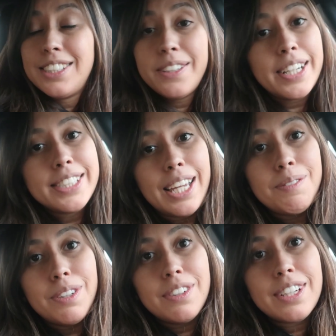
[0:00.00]
Do you guys
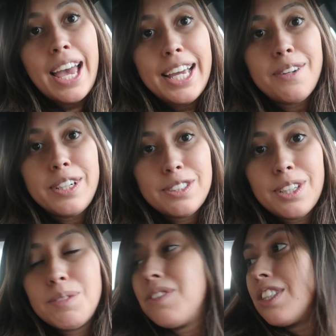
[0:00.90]
hate hate going
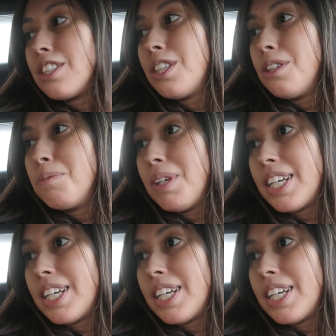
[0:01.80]
to the movies too?